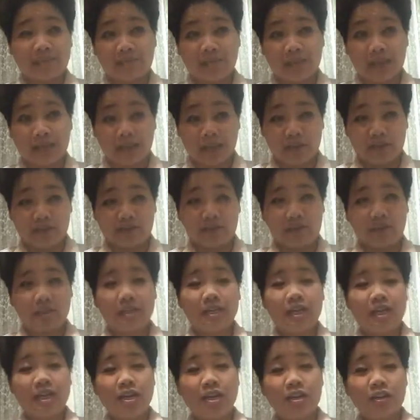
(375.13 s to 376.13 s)
my effort
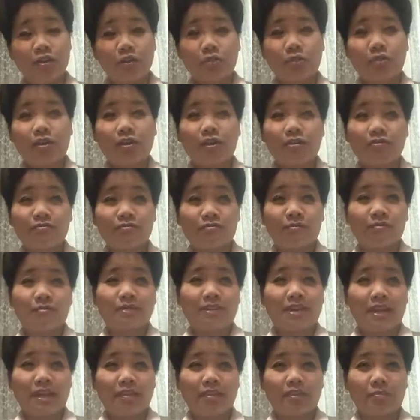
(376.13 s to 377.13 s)
to learn from
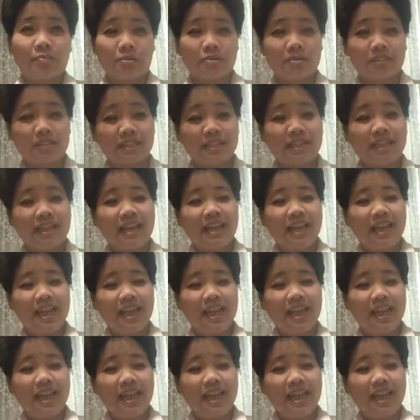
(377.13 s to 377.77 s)
the experts,